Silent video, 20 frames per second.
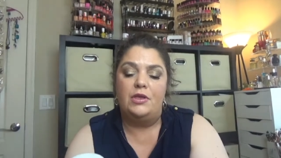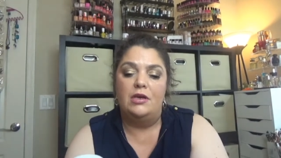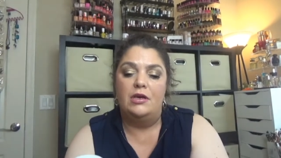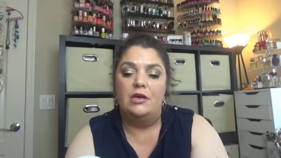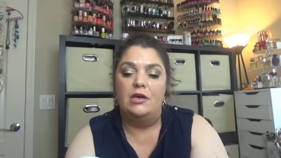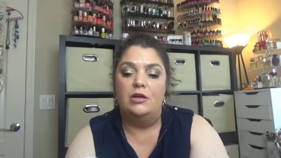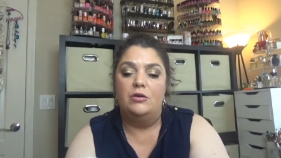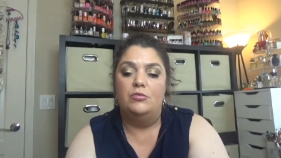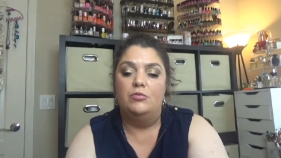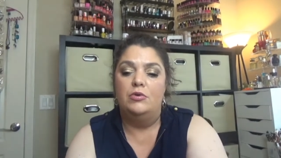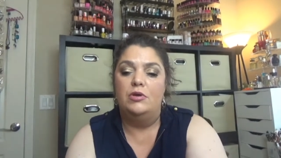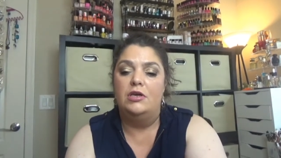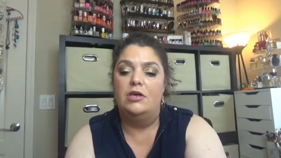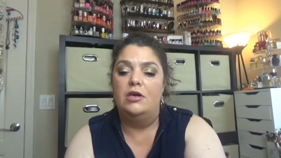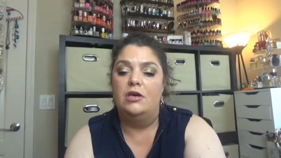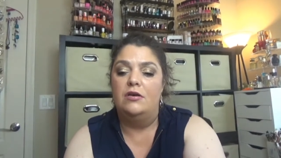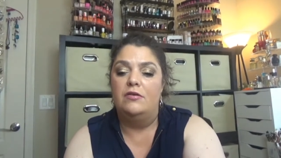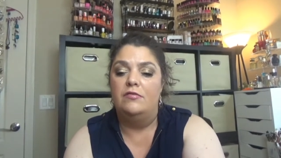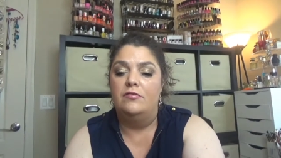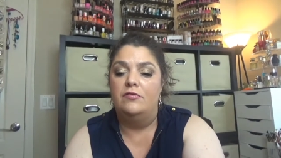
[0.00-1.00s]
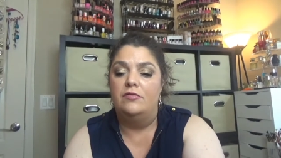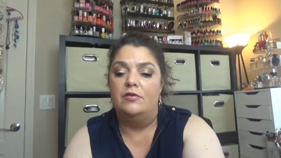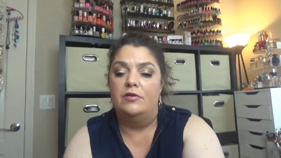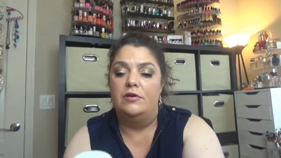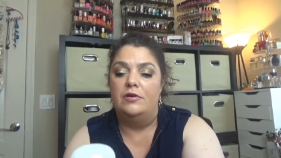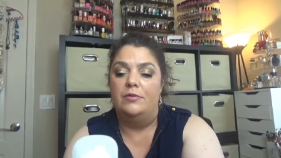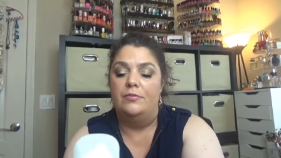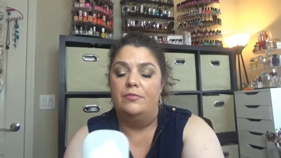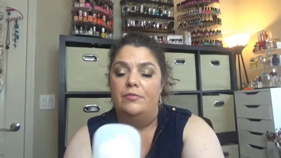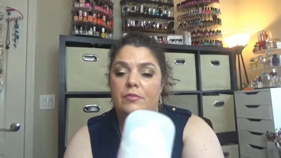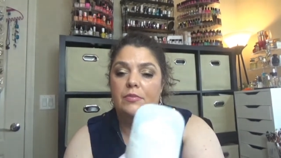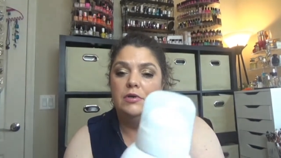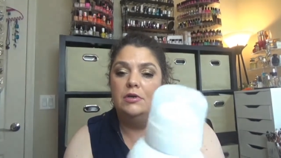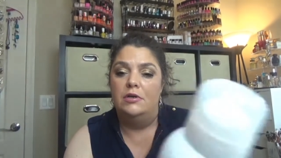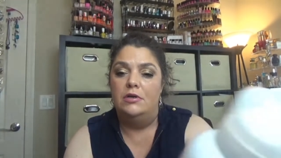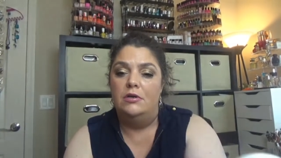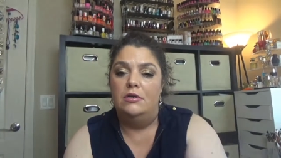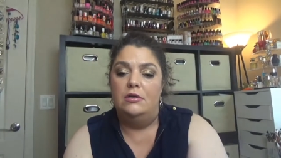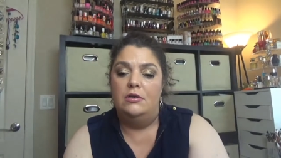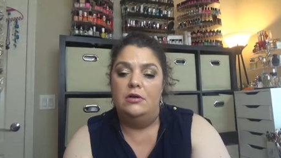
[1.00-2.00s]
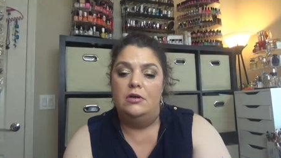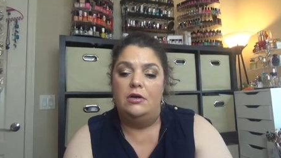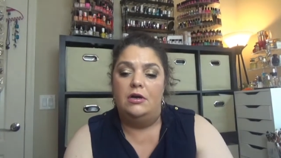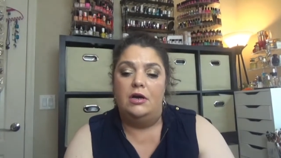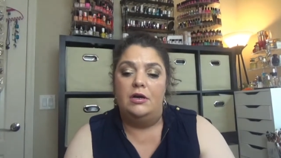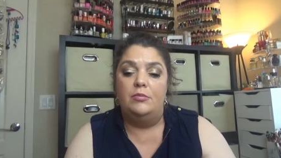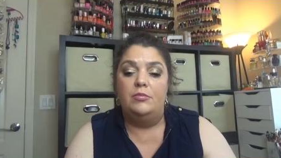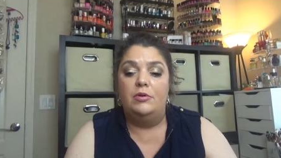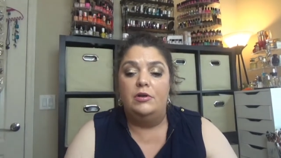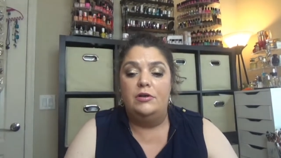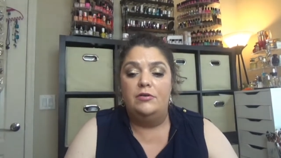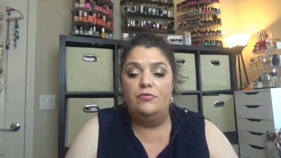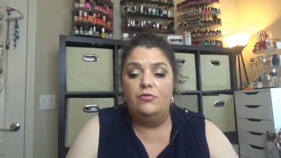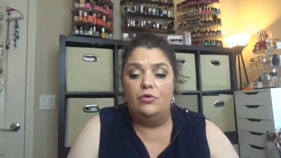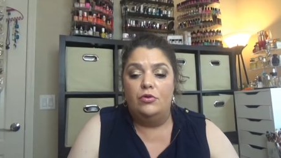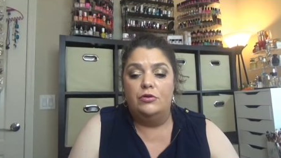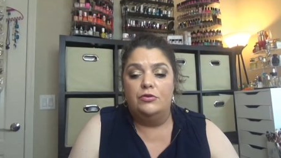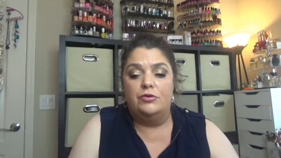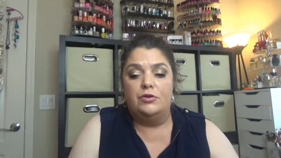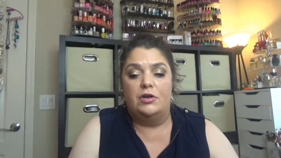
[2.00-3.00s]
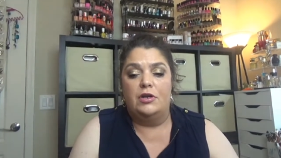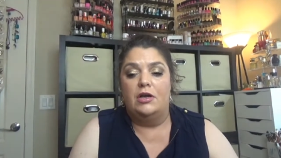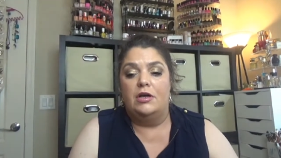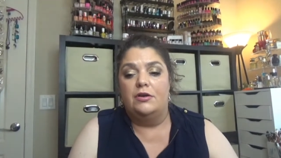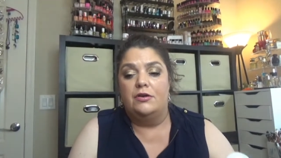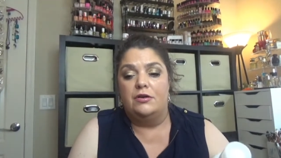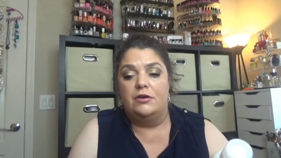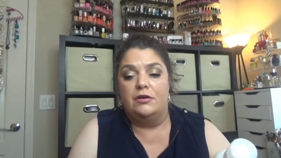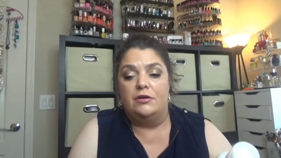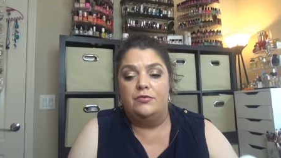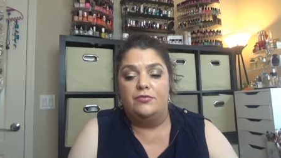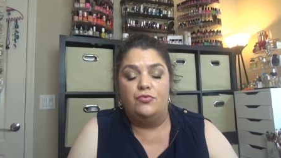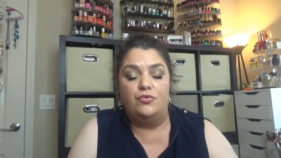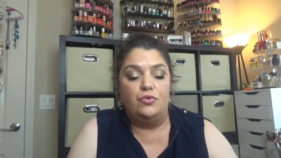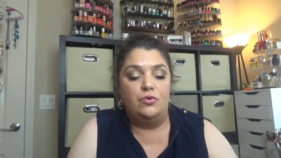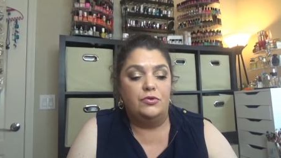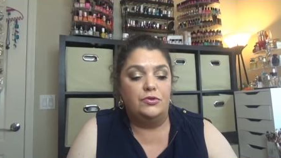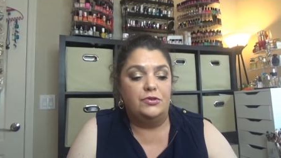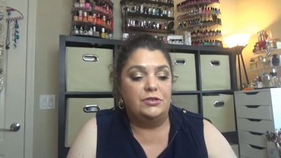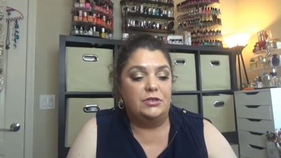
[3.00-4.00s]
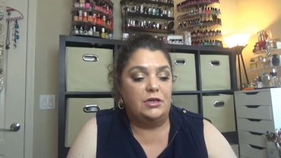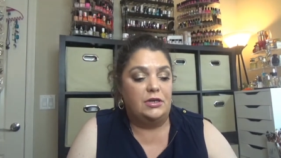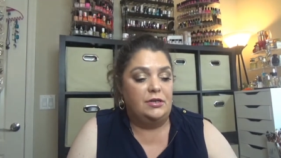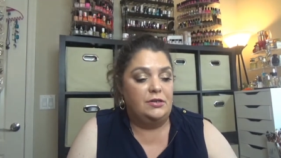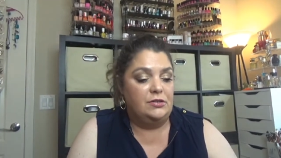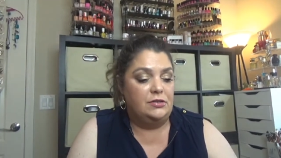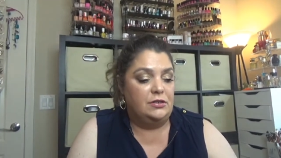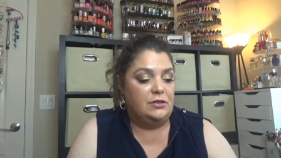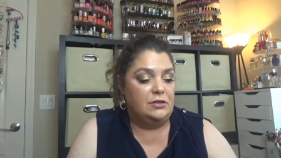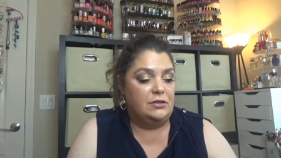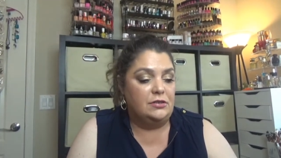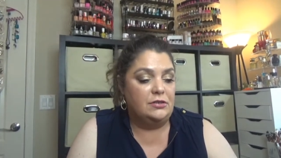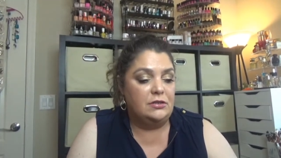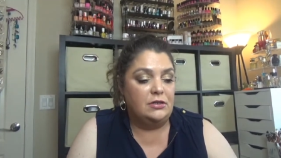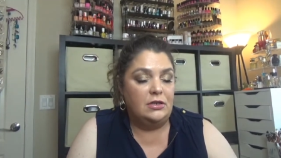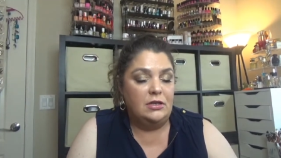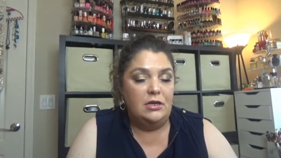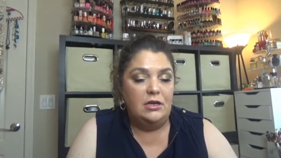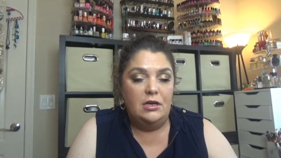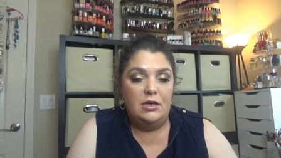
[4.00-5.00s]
and we have um, I believe all three are uh, full sizes.